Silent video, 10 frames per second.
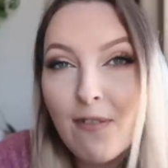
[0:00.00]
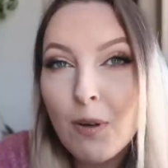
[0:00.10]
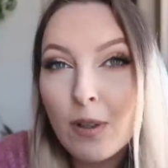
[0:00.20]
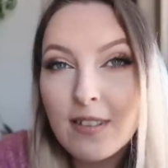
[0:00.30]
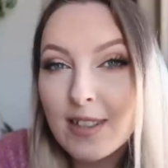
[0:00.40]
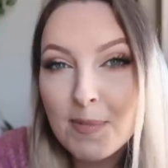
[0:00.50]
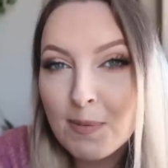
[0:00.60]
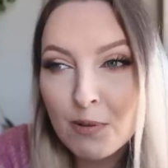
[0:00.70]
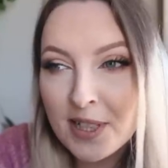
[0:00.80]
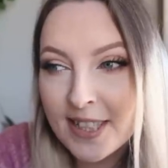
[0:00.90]
everyone seems
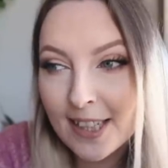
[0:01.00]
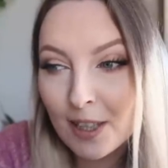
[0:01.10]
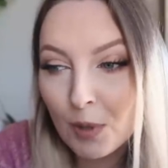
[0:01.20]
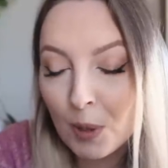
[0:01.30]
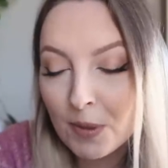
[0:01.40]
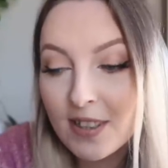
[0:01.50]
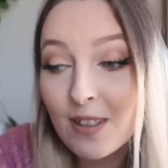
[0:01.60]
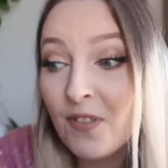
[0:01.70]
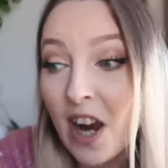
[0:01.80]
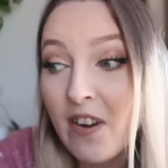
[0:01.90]
to be reading at the moment. It's
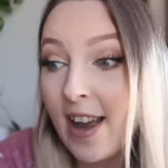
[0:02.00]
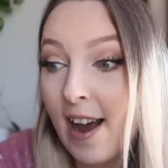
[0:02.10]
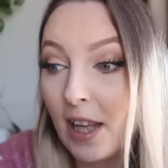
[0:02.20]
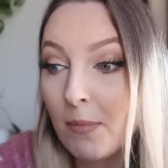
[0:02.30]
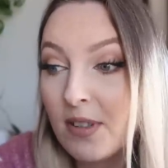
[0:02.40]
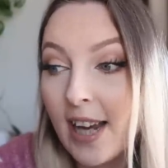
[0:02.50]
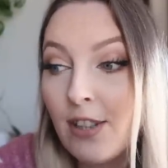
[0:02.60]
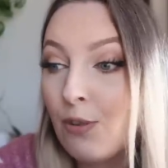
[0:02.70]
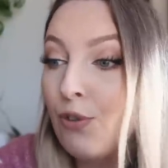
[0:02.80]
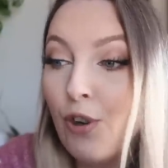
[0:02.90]
very hyped.
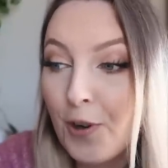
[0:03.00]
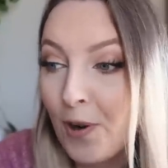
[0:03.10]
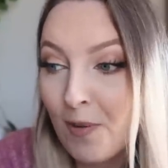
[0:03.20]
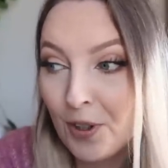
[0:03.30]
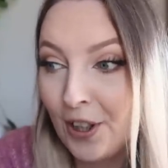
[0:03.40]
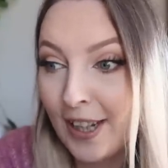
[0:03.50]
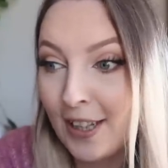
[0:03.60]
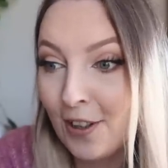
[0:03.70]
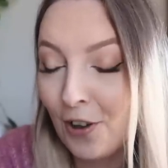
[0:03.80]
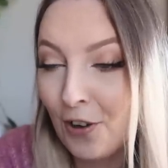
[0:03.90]
I do not know if I'm gonna
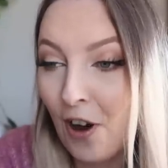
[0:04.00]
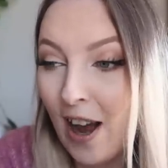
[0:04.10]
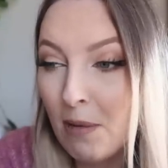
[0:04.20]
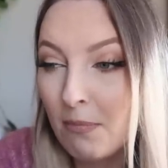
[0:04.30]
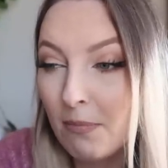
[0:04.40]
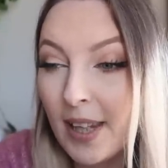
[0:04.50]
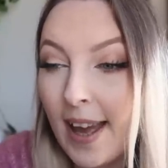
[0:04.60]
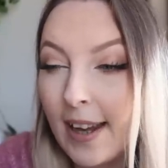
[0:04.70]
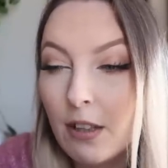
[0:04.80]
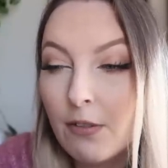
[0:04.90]
like it or not. I'm
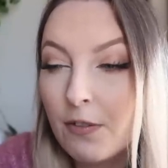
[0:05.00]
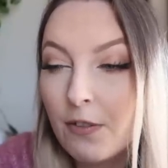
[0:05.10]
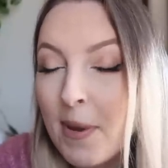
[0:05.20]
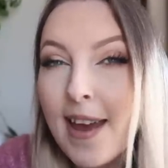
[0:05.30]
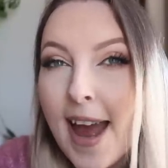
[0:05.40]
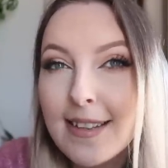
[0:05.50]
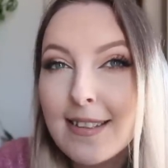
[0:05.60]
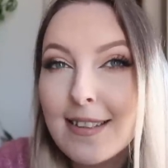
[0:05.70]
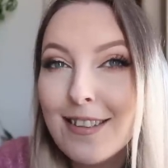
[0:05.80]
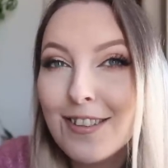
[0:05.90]
kind of a bit
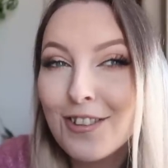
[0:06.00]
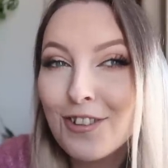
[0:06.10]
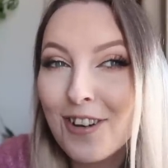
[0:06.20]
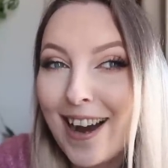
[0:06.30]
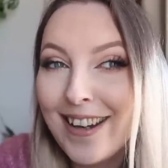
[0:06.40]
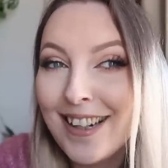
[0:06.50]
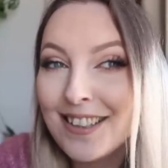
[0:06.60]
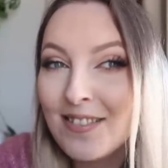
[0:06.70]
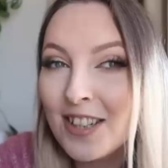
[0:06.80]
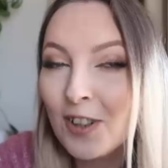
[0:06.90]
hesitant to try it
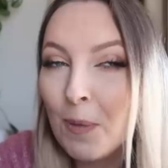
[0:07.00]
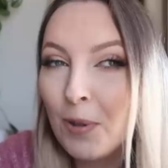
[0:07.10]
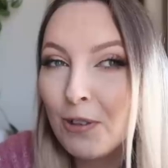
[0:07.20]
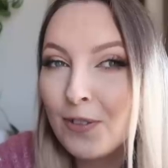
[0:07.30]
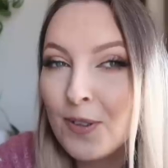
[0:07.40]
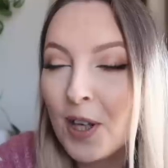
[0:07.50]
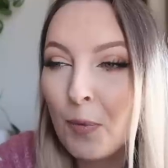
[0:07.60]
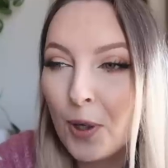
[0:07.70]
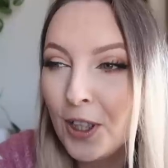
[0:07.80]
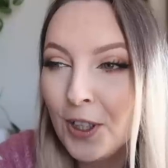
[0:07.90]
because I've seen a couple of reviews
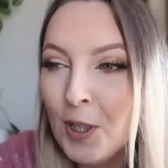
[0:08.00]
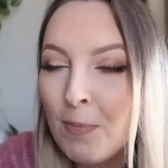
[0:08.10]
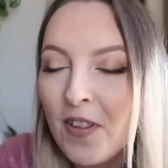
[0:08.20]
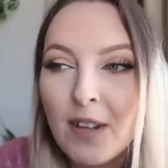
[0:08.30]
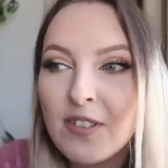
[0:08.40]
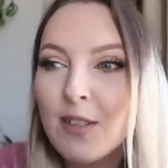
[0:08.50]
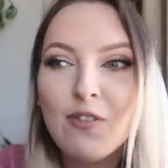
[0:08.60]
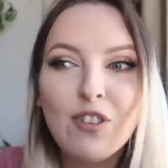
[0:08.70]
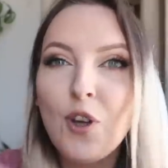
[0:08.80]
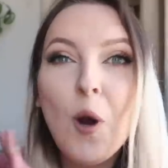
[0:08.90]
that weren't good, but then I've
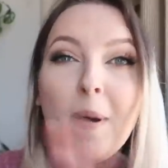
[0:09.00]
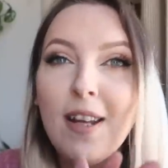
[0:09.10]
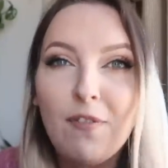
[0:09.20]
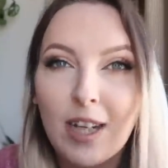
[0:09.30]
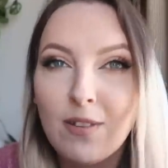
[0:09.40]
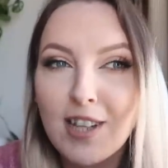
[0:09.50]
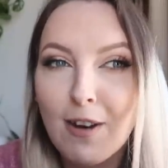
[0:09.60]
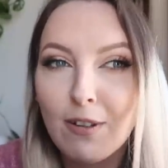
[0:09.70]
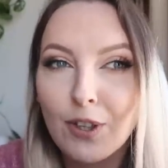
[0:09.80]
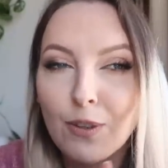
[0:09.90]
seen so many
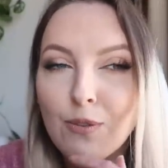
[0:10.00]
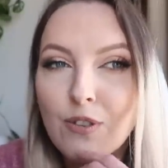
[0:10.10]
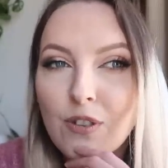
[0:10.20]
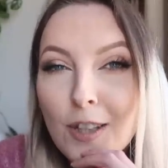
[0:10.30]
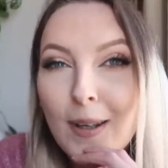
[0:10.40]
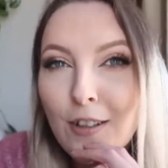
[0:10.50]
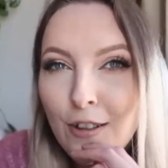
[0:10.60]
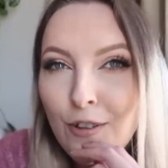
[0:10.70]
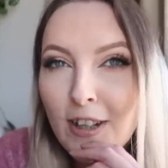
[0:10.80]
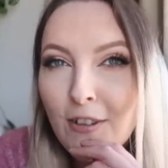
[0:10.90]
5-star reviews. So I
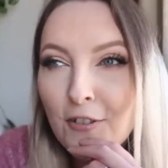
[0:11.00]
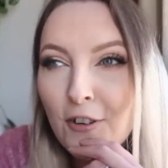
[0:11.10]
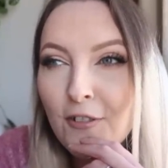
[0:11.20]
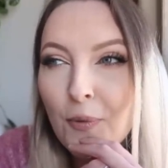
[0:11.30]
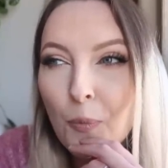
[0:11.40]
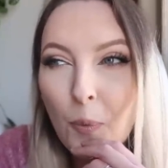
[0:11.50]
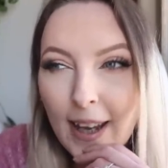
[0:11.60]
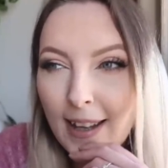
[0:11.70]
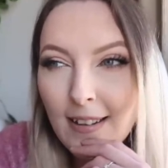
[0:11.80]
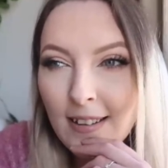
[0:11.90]
could read Fourth
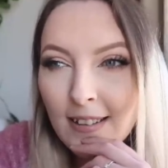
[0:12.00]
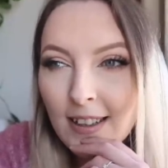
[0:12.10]
Wing